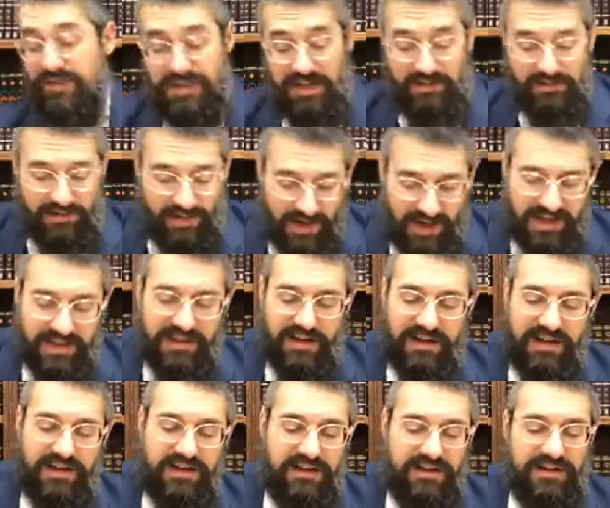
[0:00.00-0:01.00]
it's
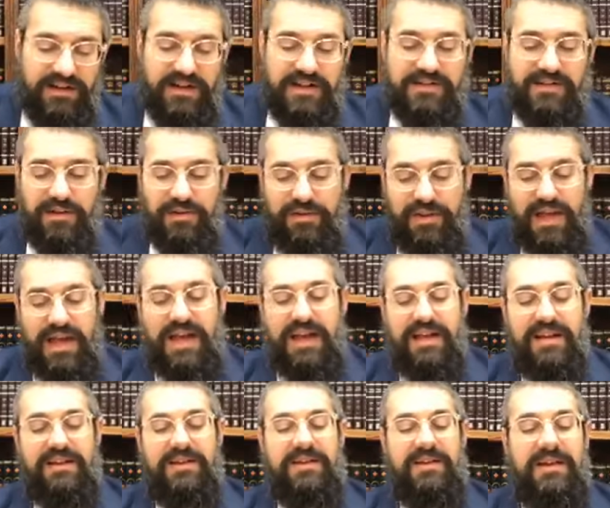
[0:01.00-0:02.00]
al so
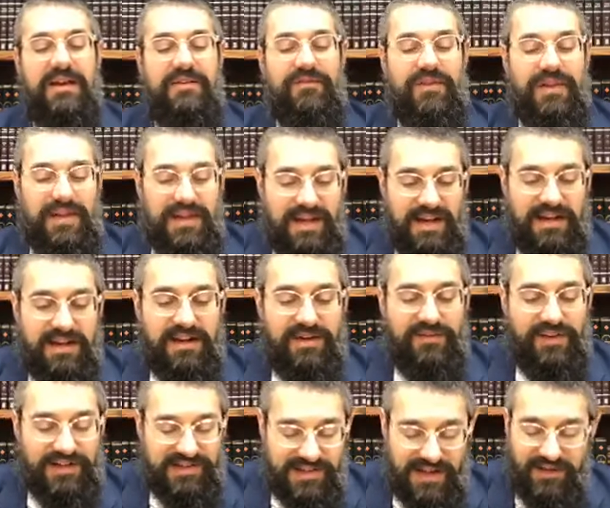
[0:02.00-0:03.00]
then the
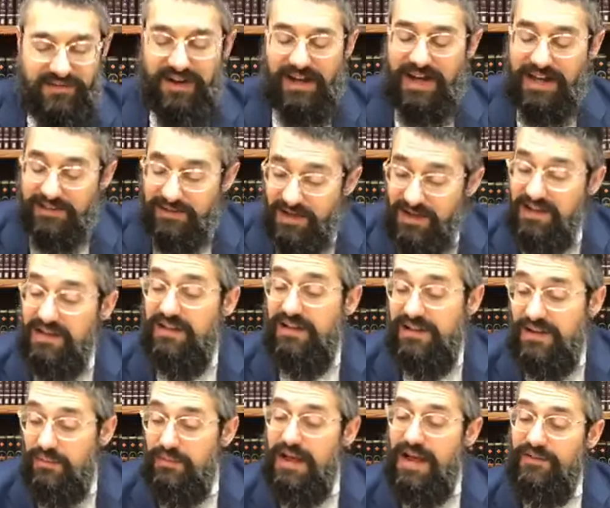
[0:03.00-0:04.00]
hikir al
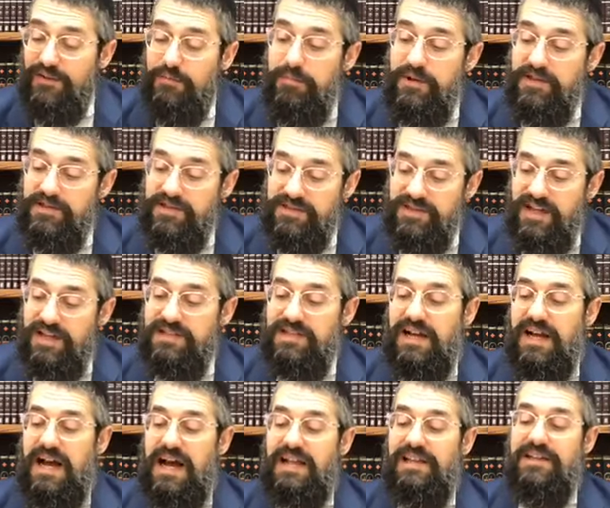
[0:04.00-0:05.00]
zev Then we have the pasuk says
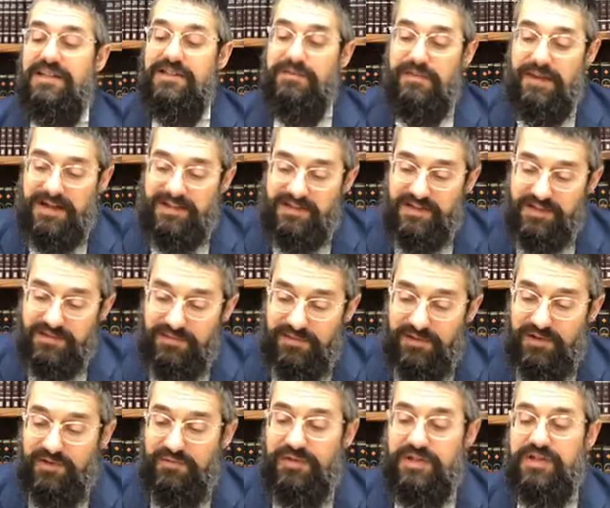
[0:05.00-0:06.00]
chalas matzes
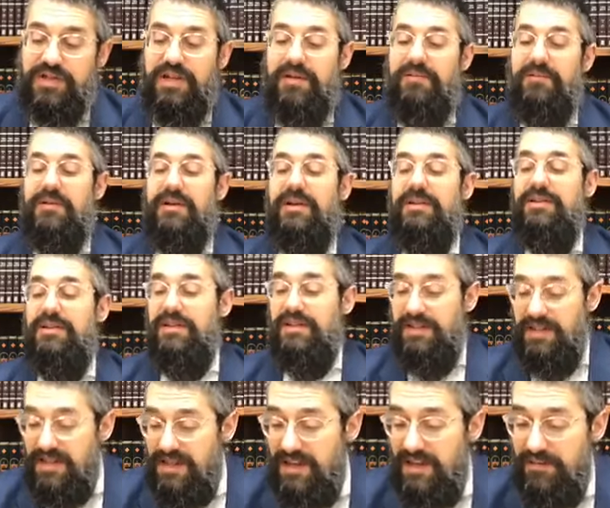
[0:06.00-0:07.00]
belul b'shemen,
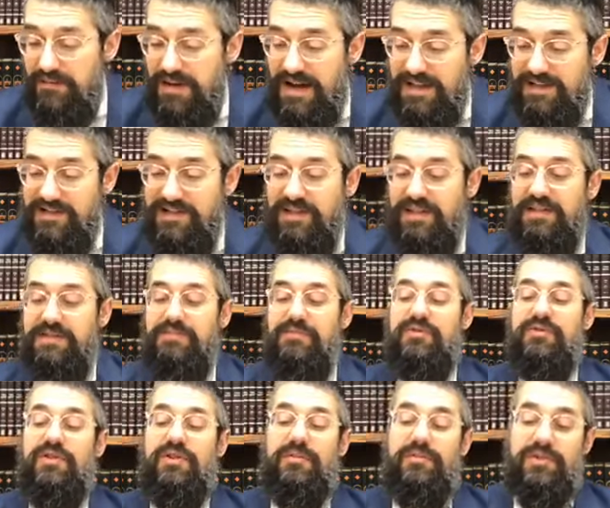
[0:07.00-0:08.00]
kikim matzes
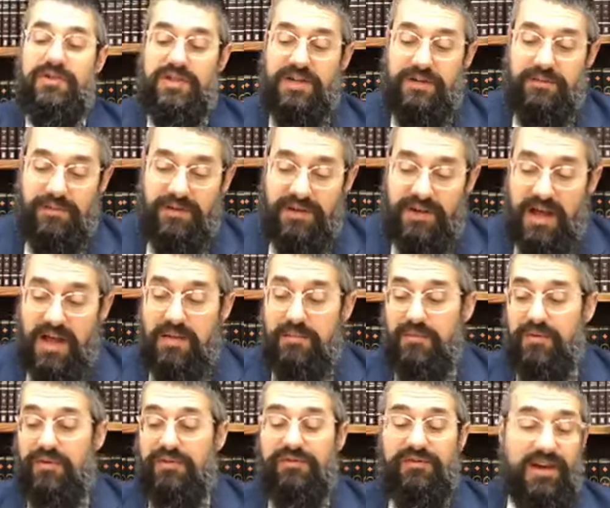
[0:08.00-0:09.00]
mishukum
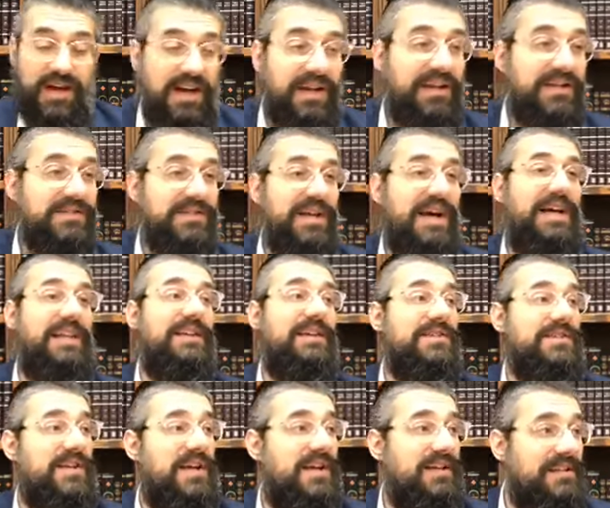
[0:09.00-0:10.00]
b'shemen, is
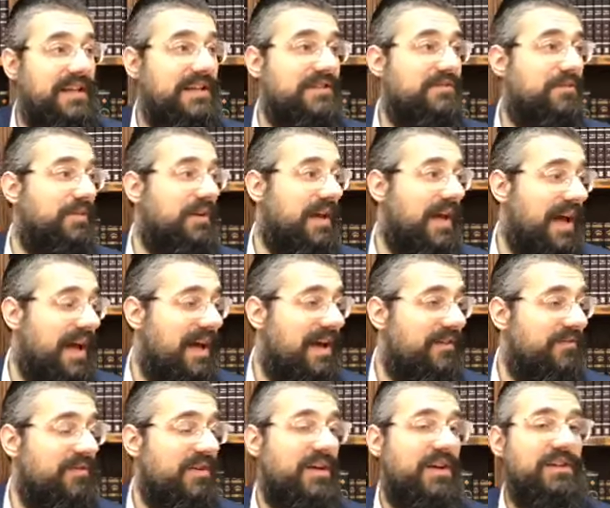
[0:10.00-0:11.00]
chalas. That's when we
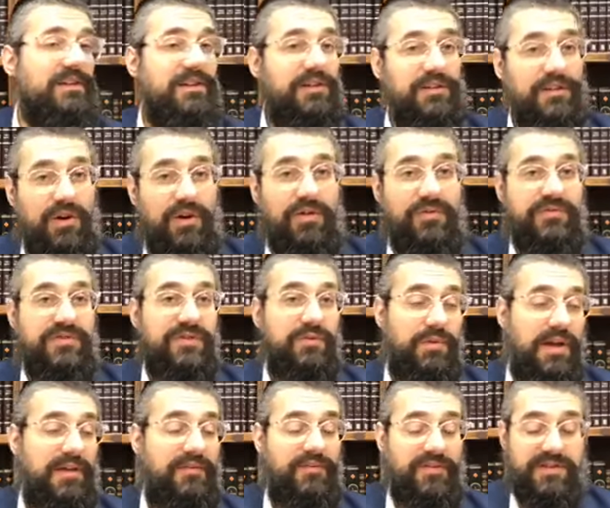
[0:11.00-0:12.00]
have the loaves, the
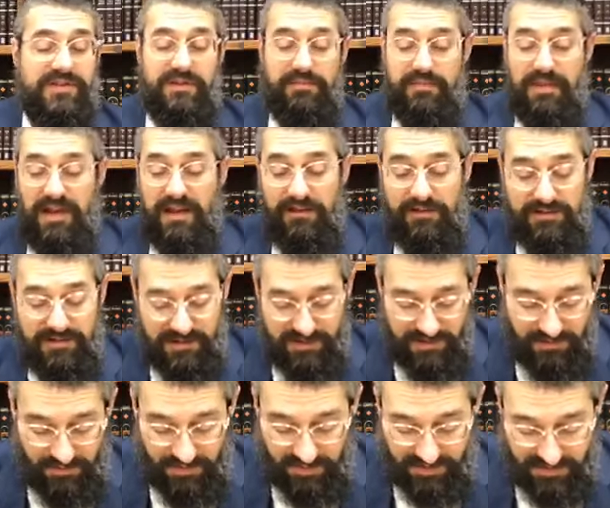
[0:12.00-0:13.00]
wafers, the bagels, and
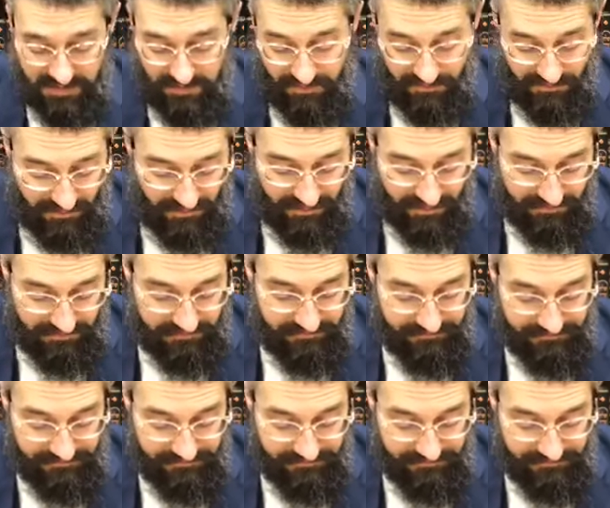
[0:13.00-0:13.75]
so on and so forth.